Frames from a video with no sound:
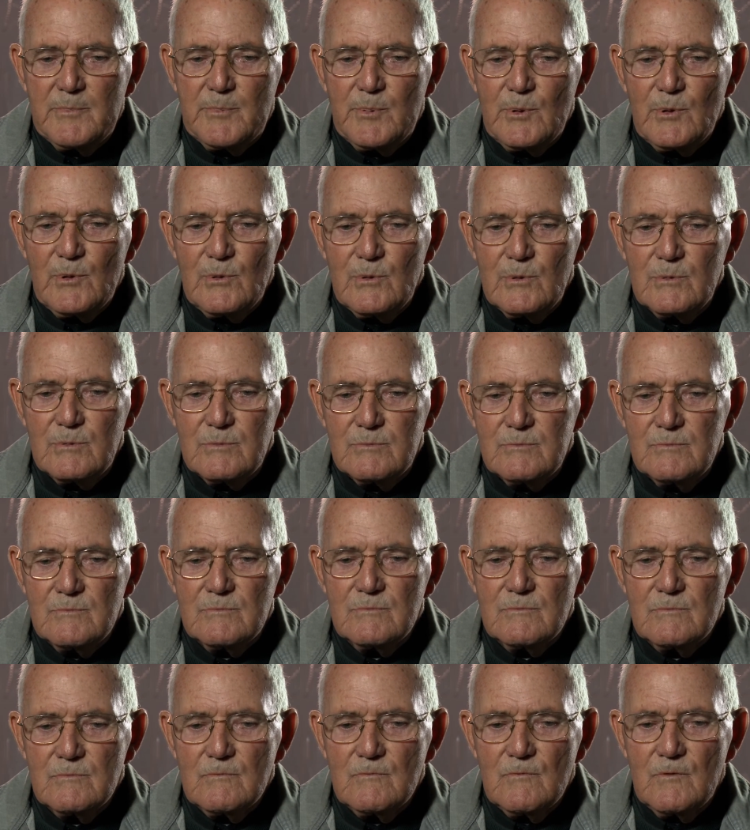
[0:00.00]
people
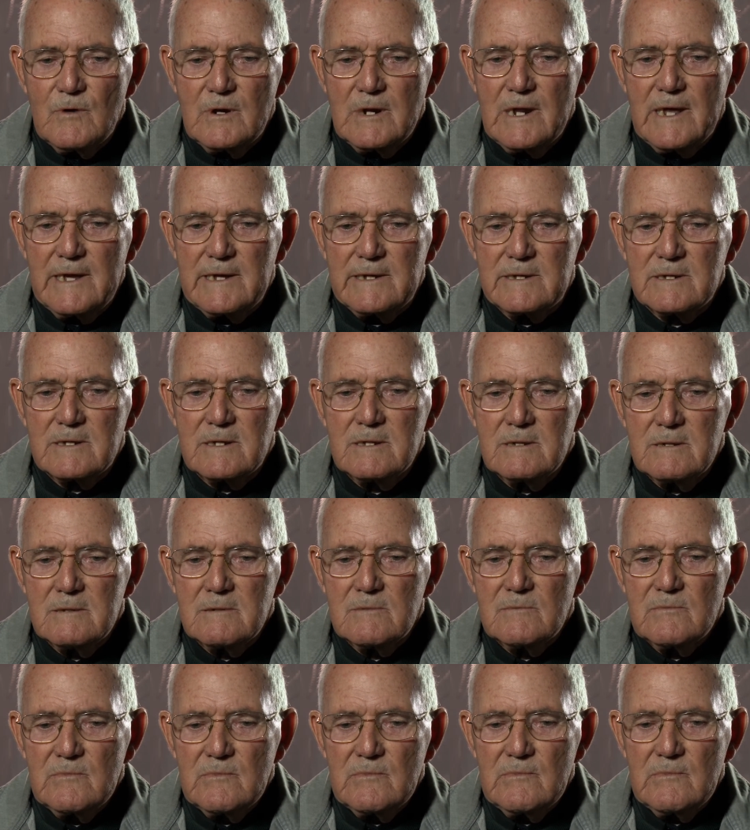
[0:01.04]
relate
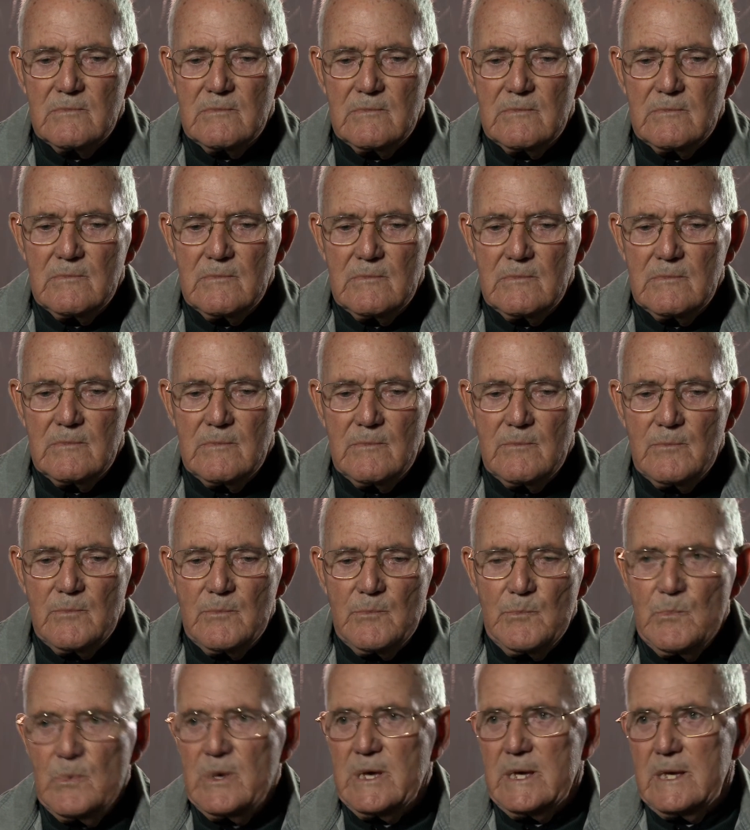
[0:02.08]

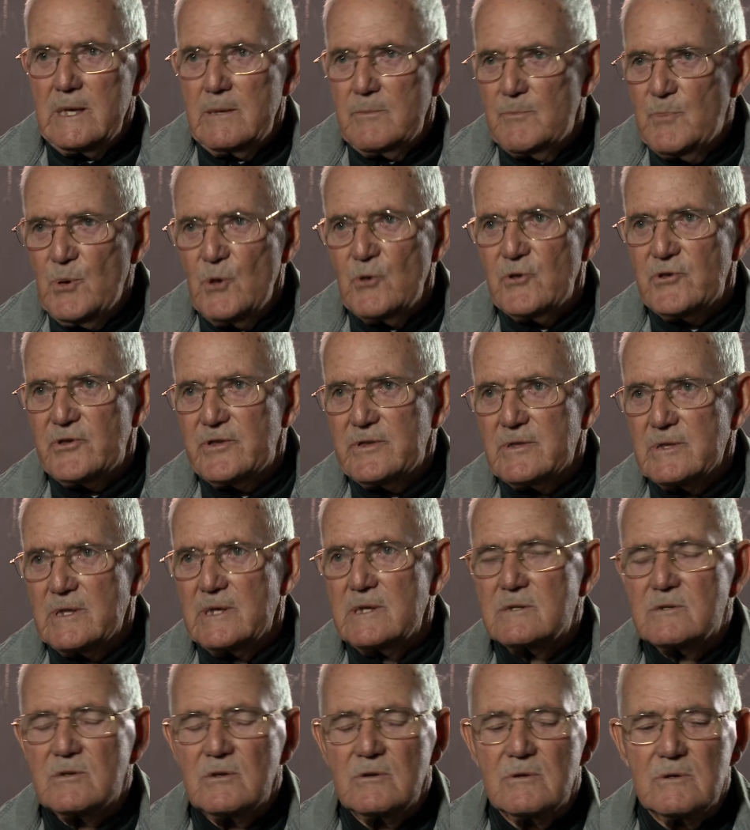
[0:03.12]
me
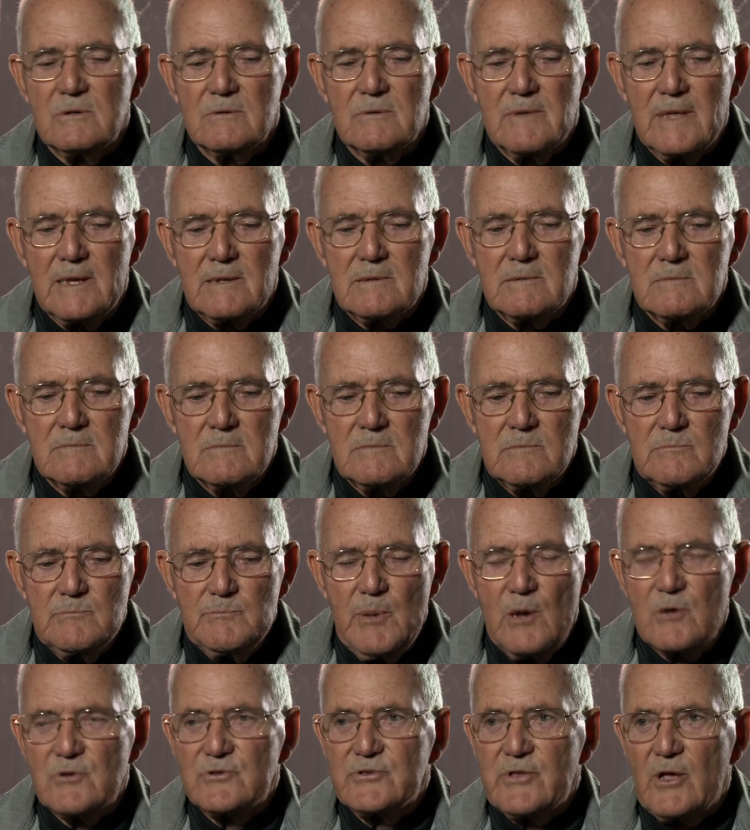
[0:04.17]
personally to that
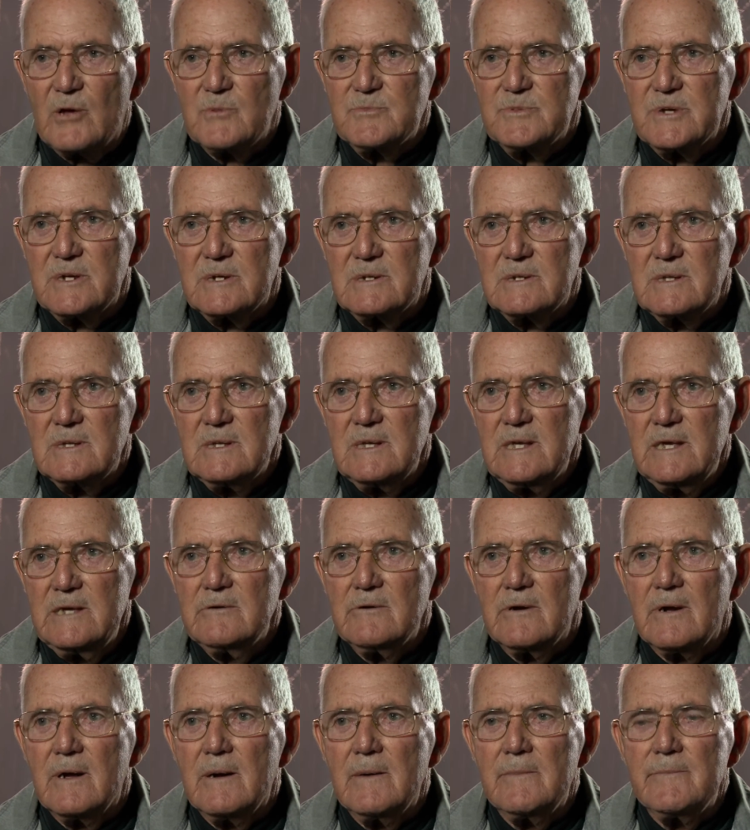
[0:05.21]
post-object
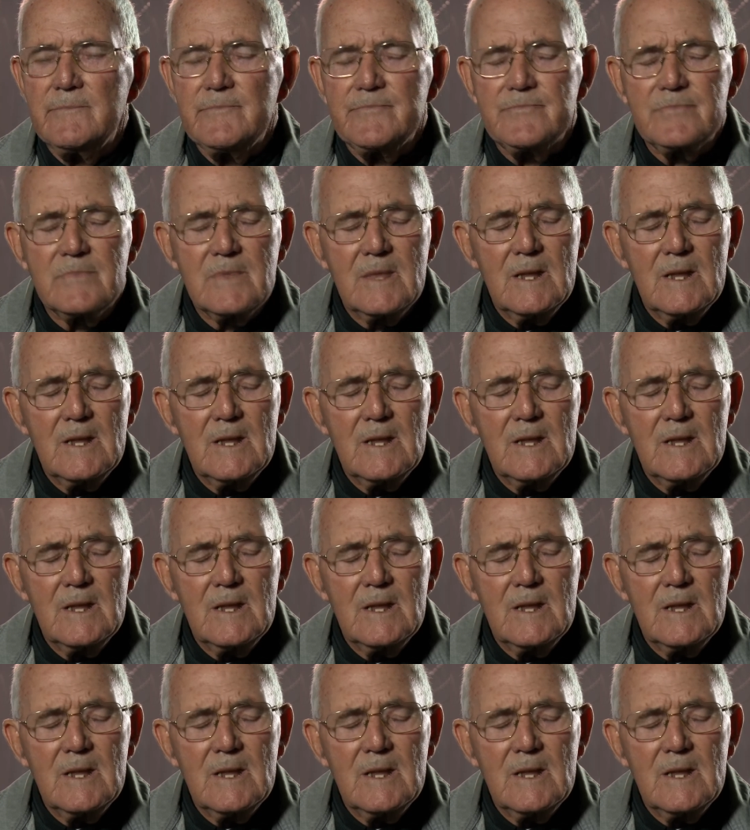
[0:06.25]
era.